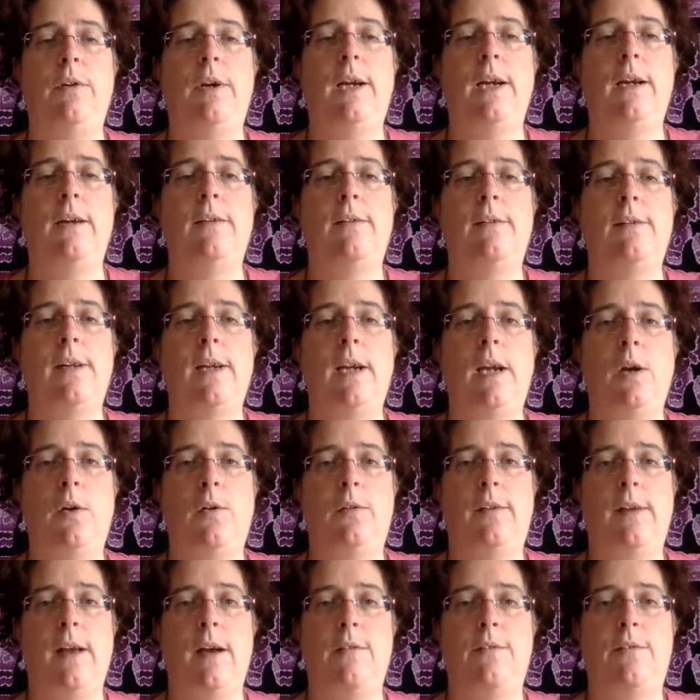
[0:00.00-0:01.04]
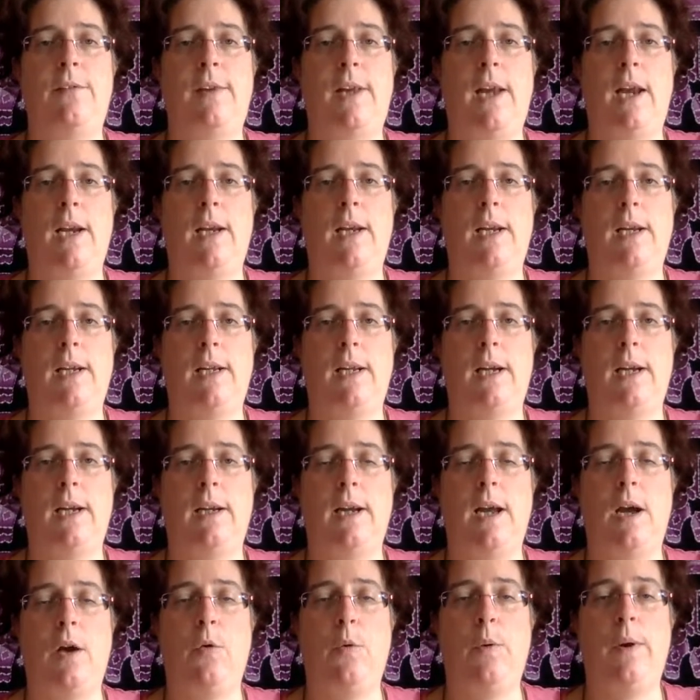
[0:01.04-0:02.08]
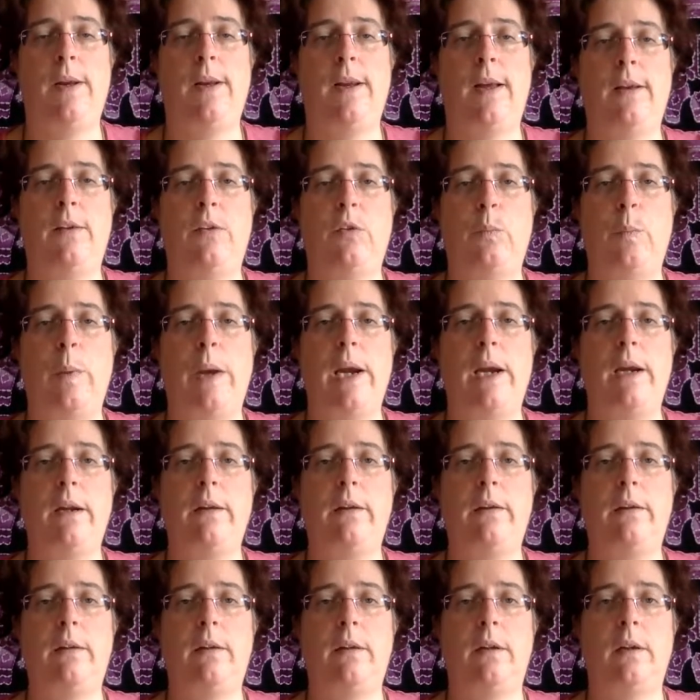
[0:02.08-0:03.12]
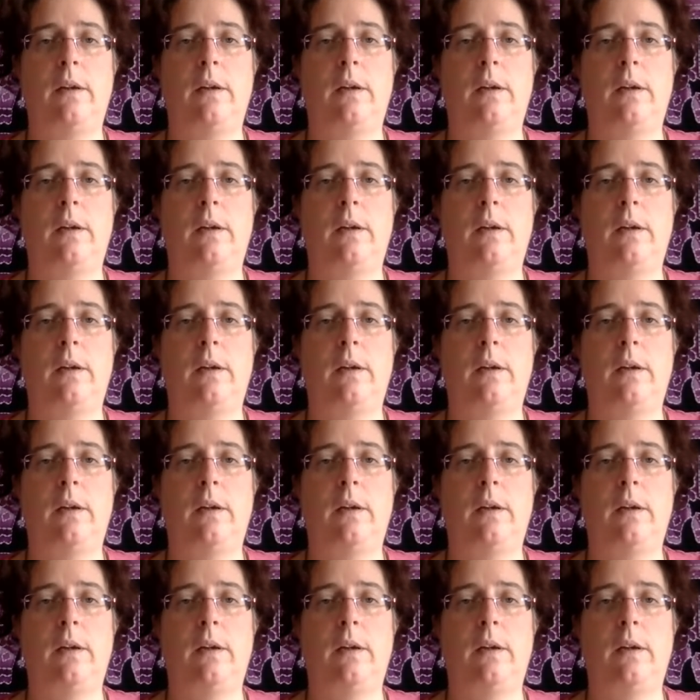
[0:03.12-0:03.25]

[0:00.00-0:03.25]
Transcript: can see yourself standing there now in that space,